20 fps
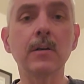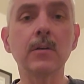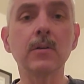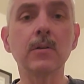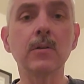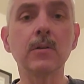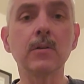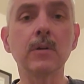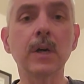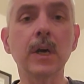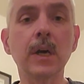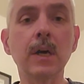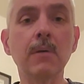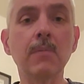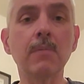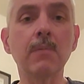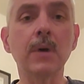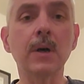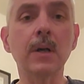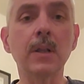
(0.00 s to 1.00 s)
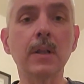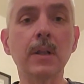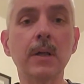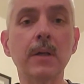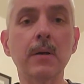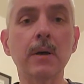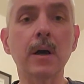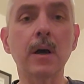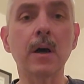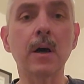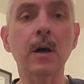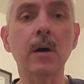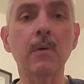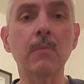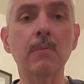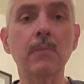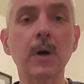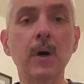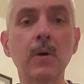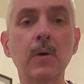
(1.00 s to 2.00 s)
to keep my
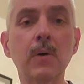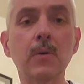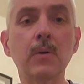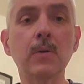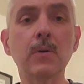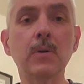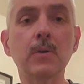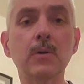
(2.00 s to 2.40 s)
bone